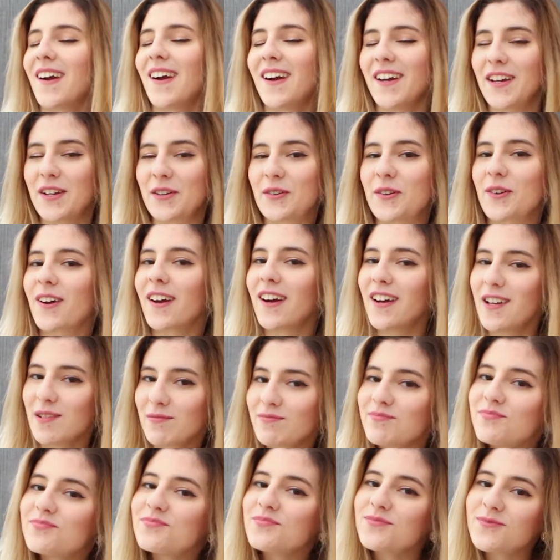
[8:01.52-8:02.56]
I know, right?
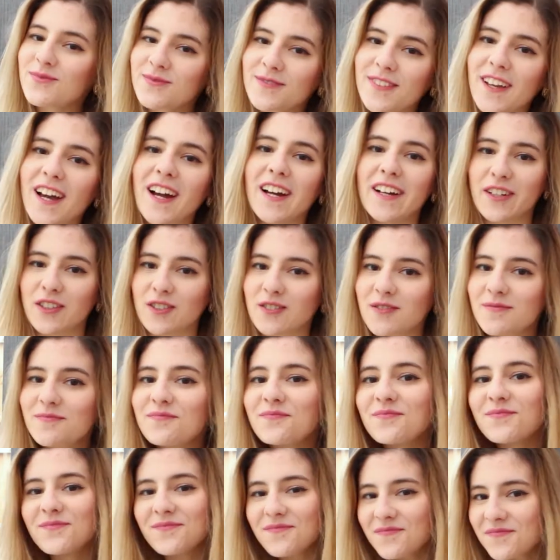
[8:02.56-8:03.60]
I know.
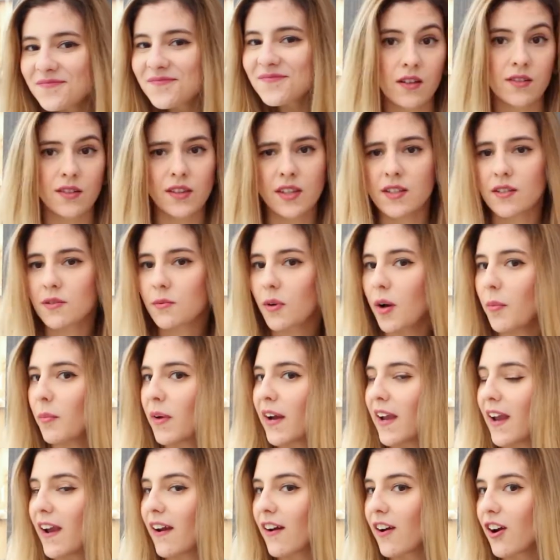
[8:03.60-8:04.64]
So this is what
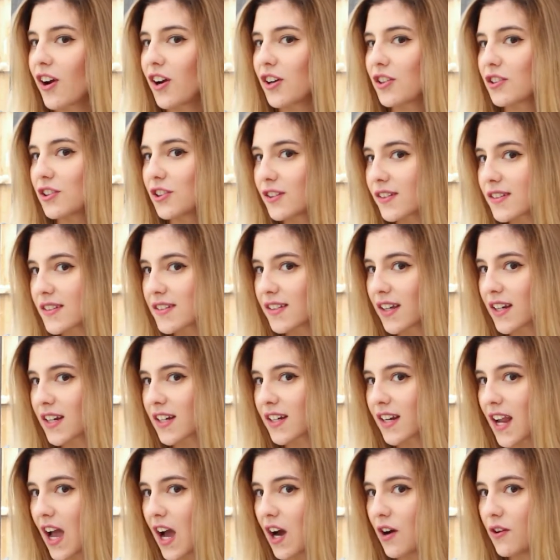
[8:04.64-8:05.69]
my hair looks
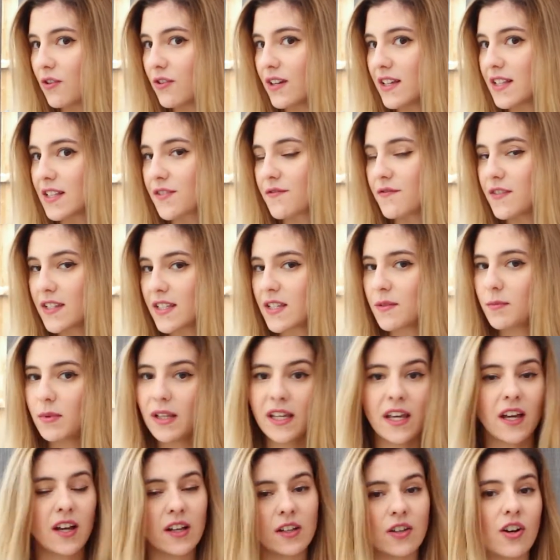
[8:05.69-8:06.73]
like now. It's
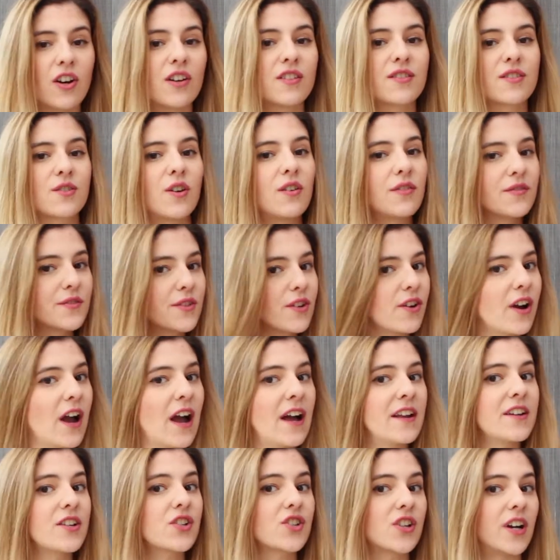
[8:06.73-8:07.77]
visibly a lot softer
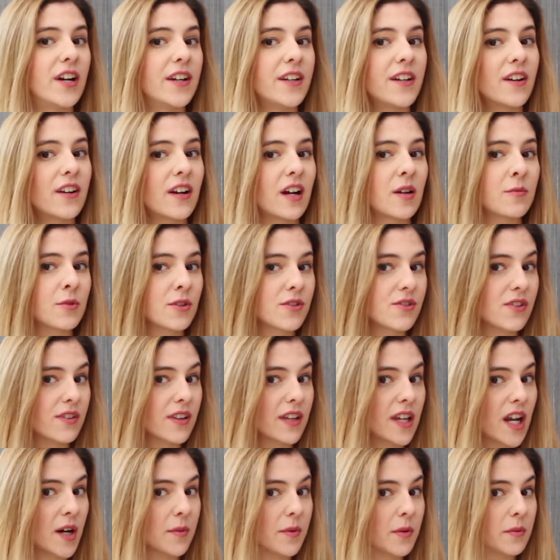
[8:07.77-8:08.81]
and shinier. I'm not sure
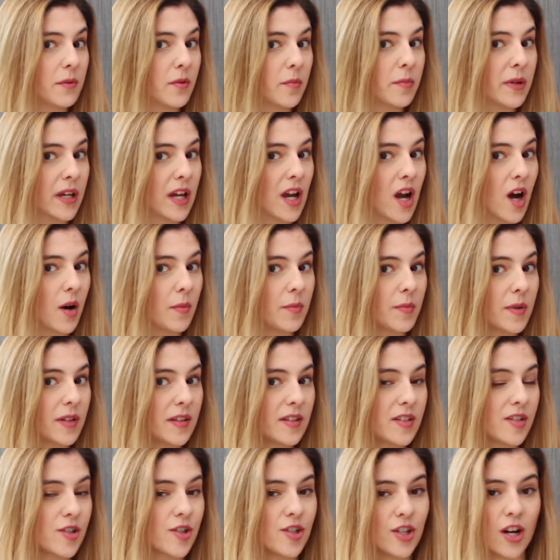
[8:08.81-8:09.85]
the camera will pick up
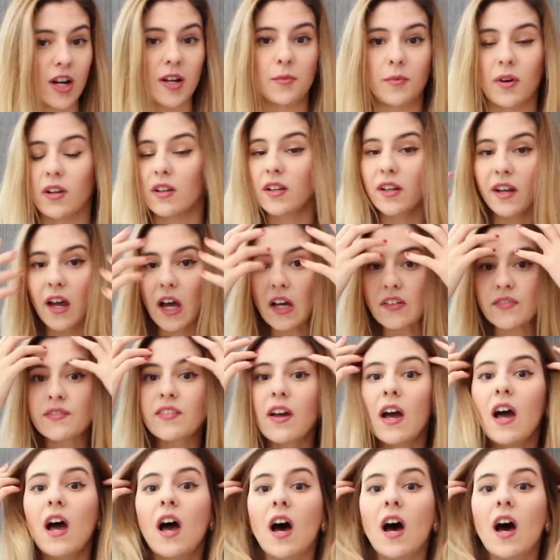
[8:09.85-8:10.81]
the shine well enough,